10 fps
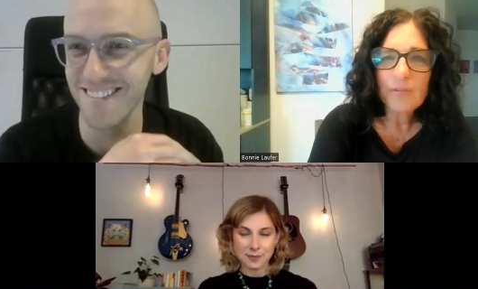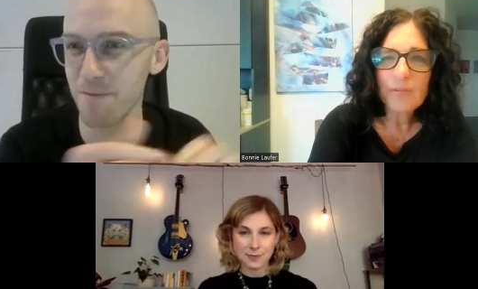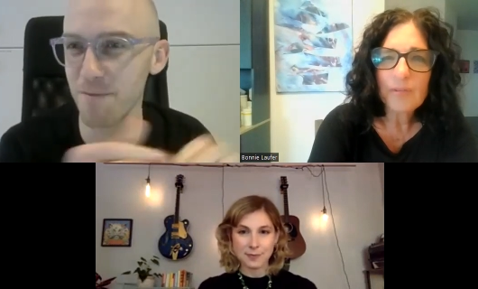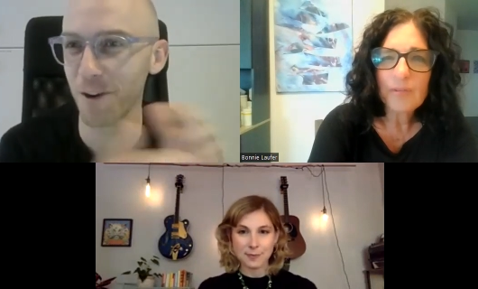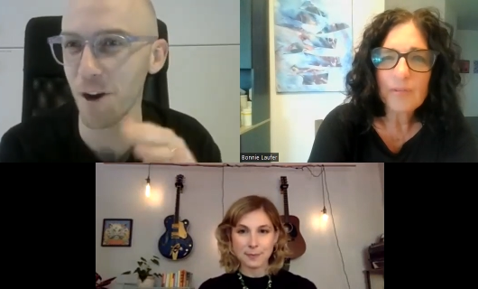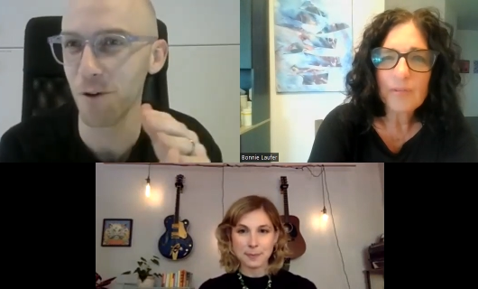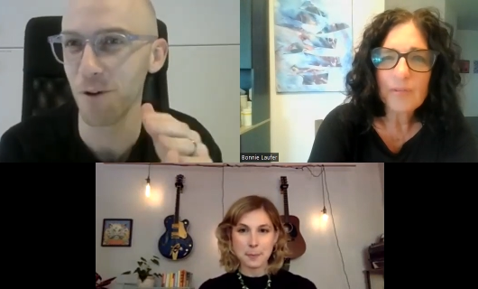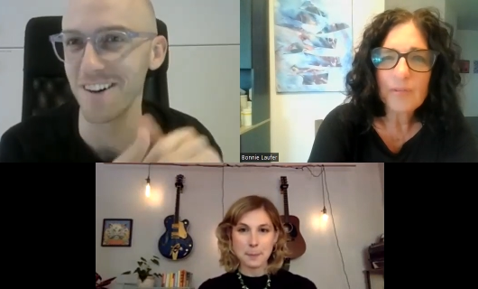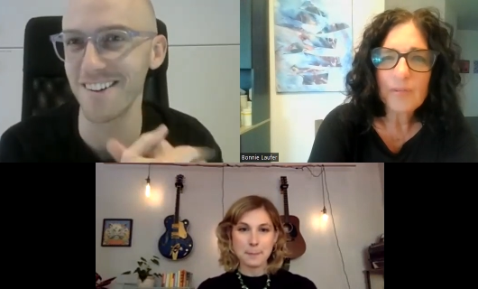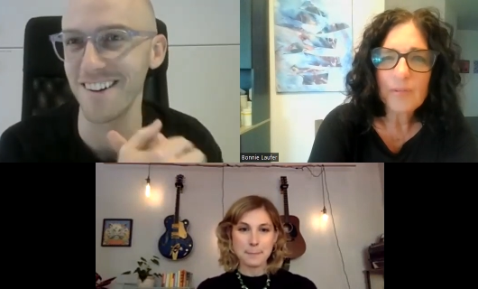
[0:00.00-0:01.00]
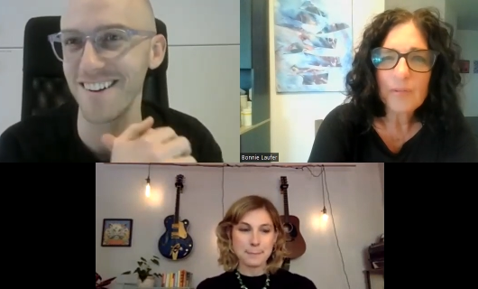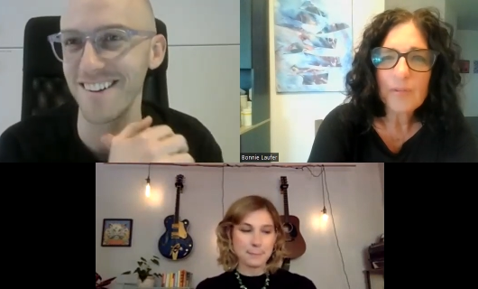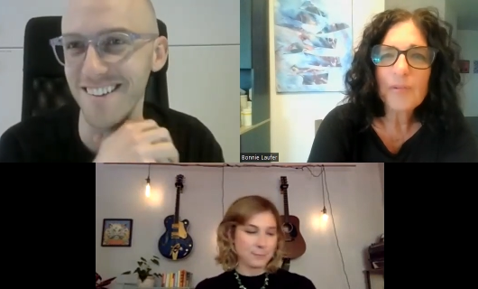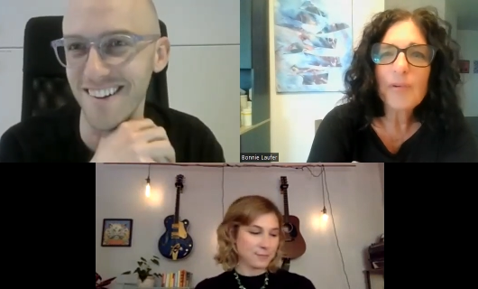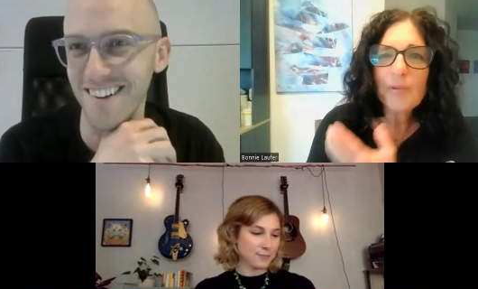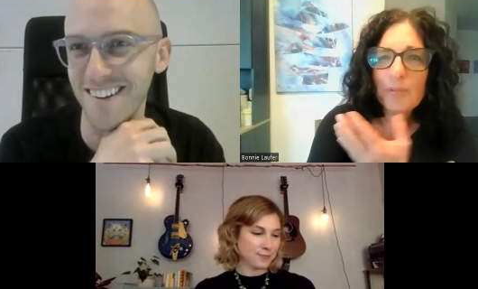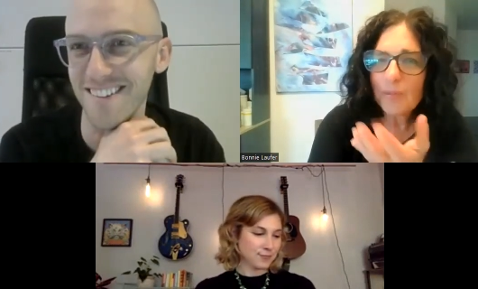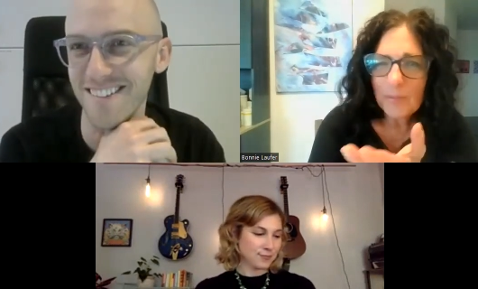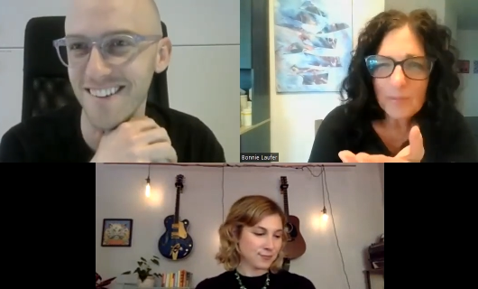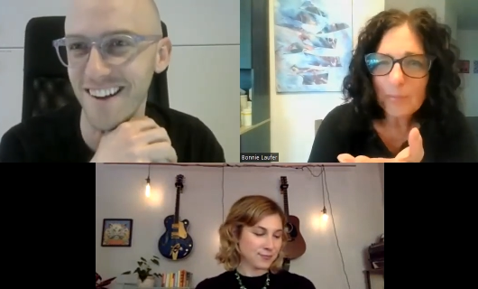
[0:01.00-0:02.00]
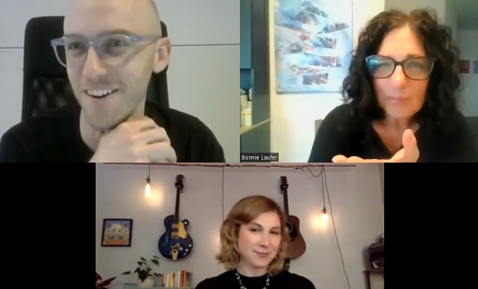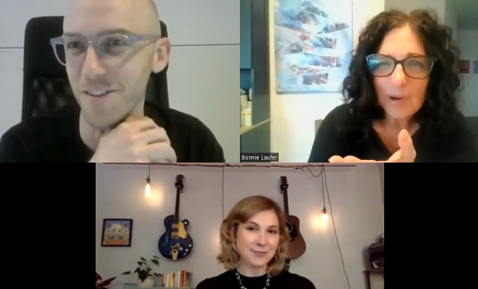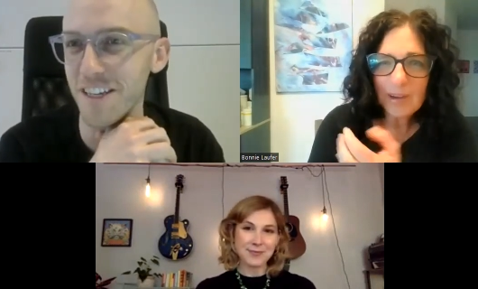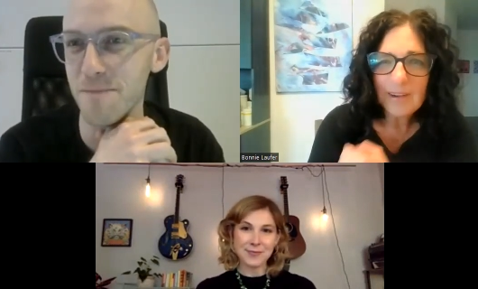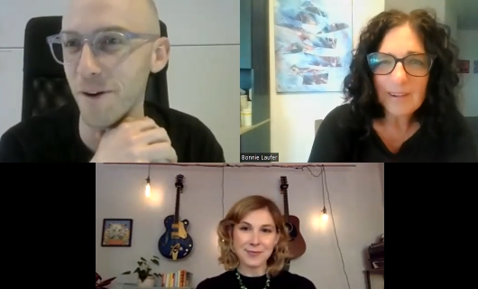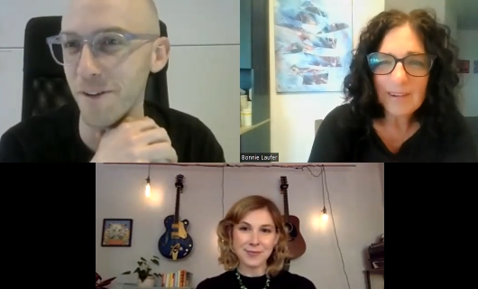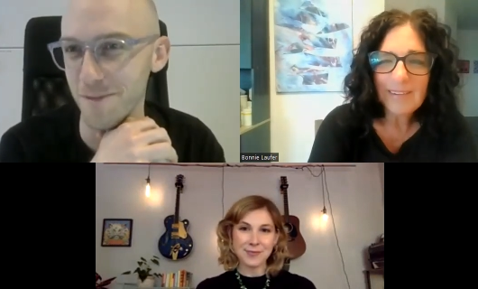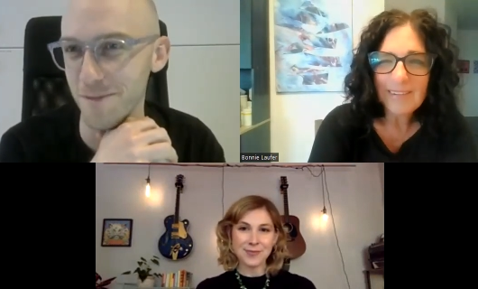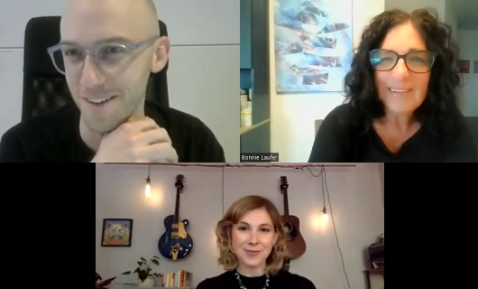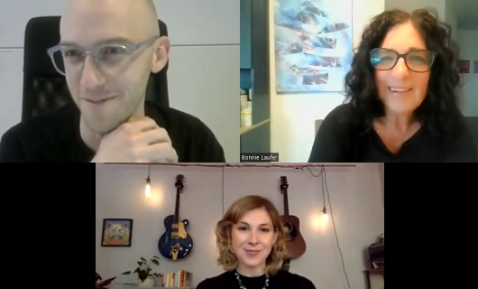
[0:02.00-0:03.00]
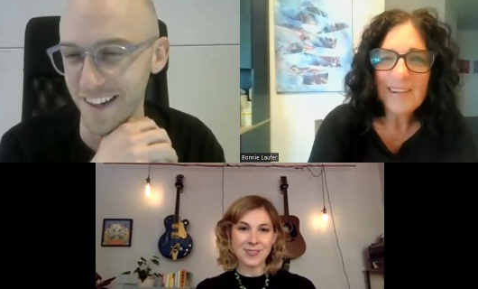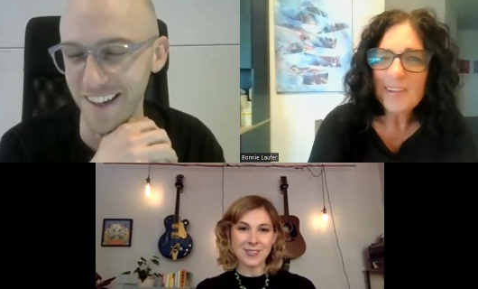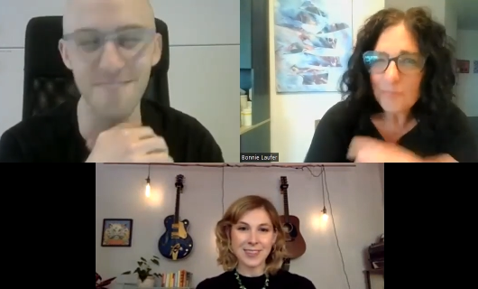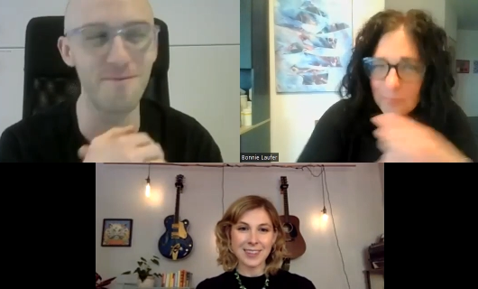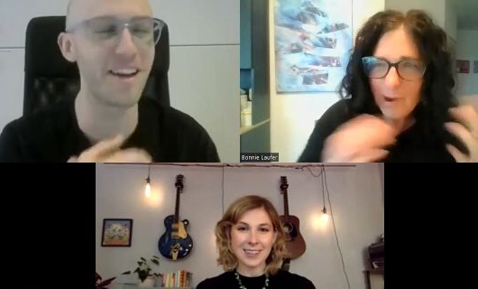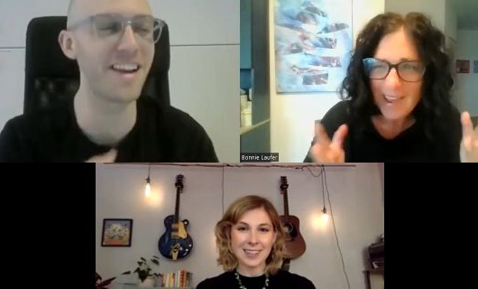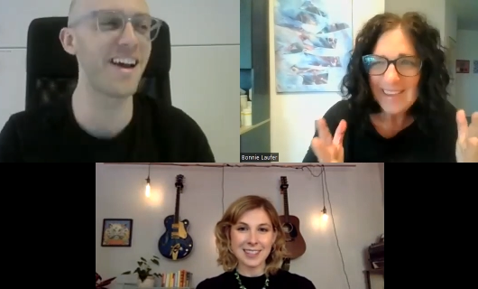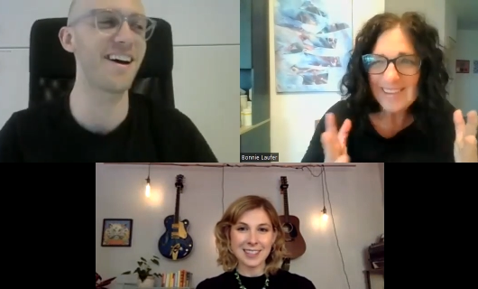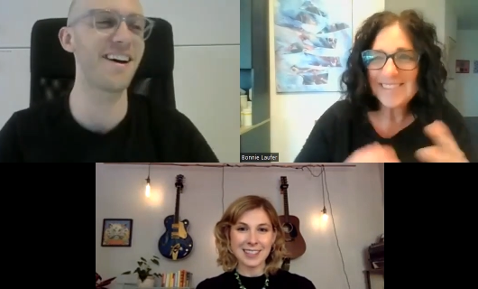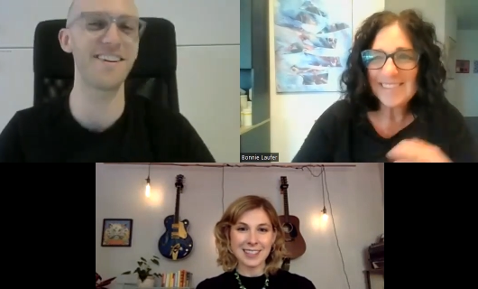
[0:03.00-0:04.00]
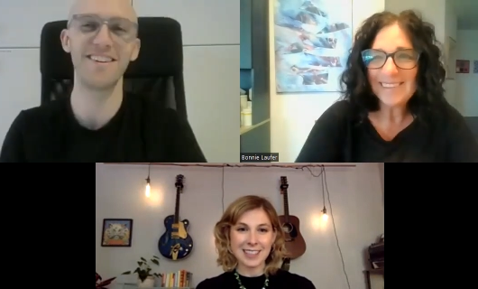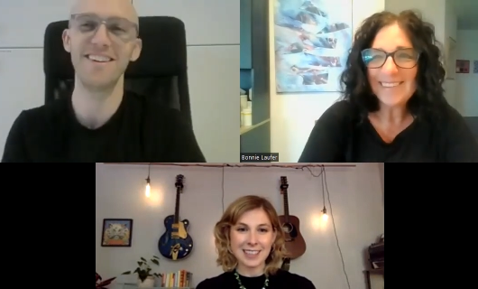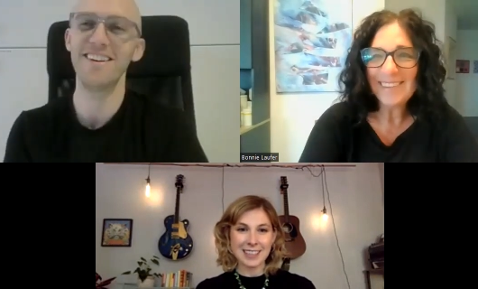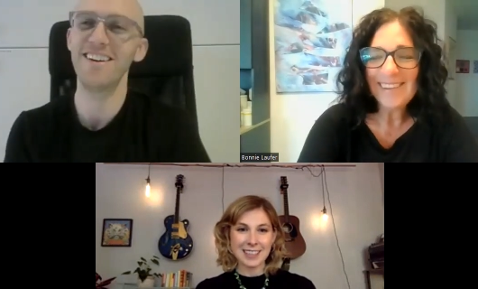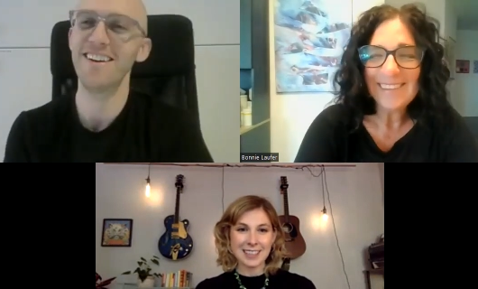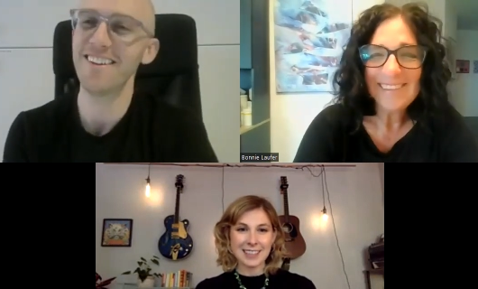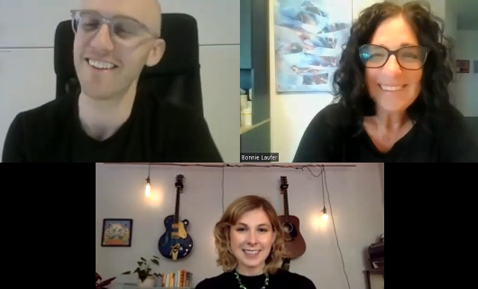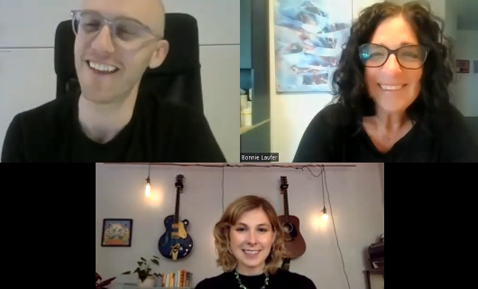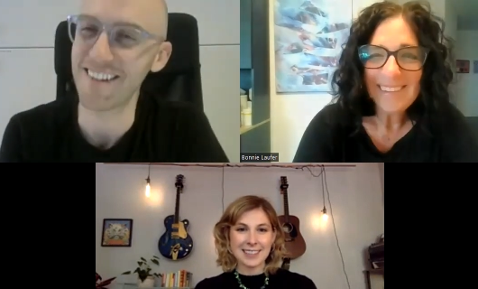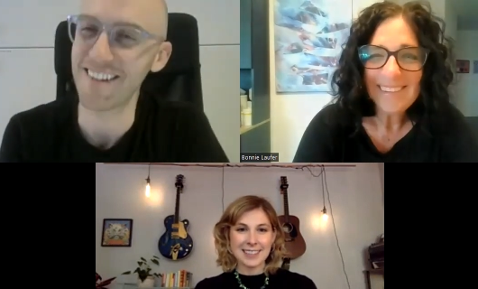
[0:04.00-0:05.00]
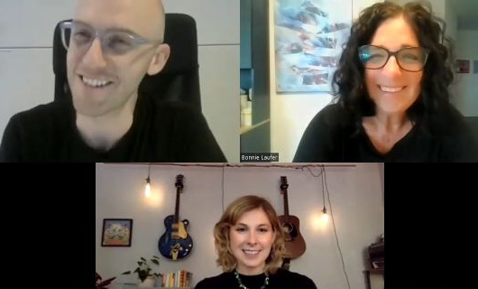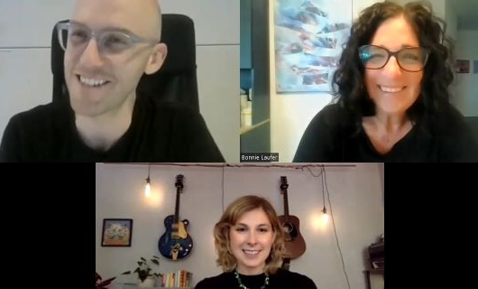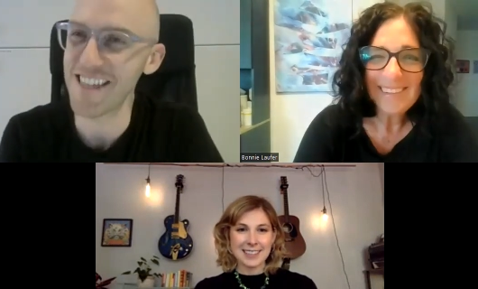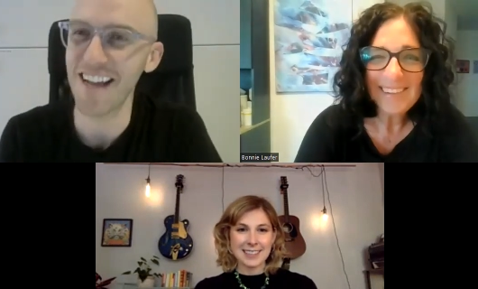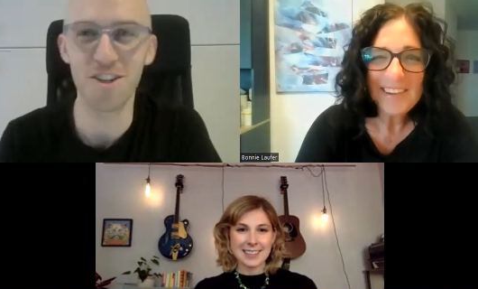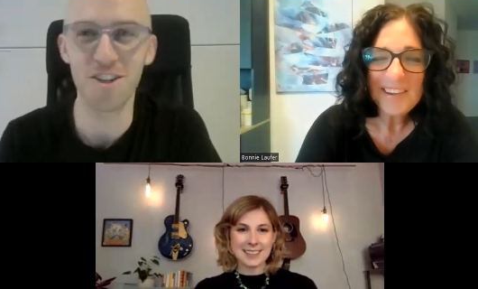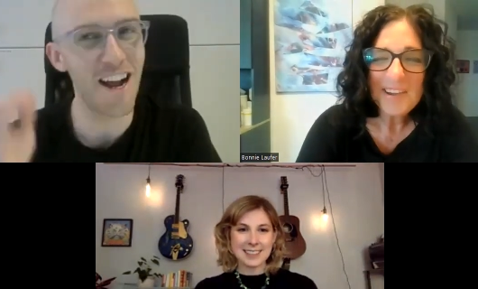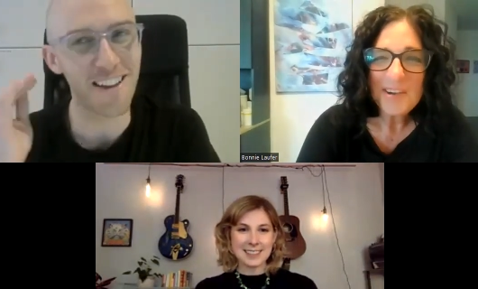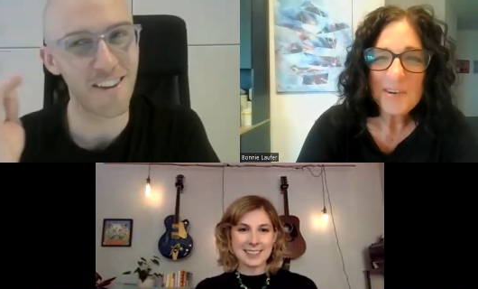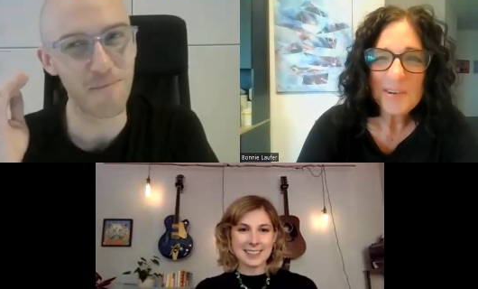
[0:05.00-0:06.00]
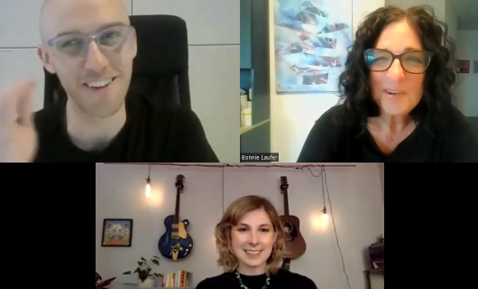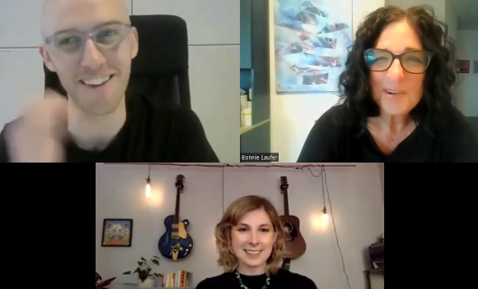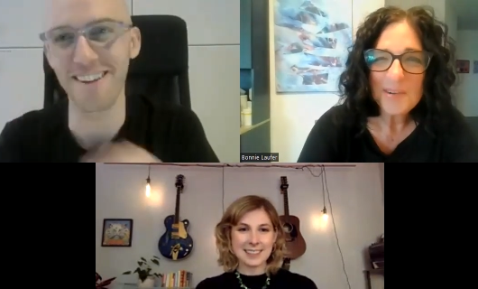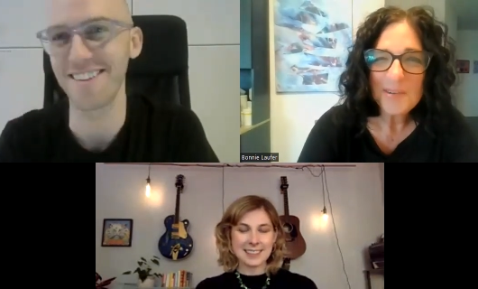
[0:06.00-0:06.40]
Speaker 1: come out of nowhere and I don't know, T-bone them or something. But
Speaker 2: right.
Speaker 1: Yeah, it's just that shot's been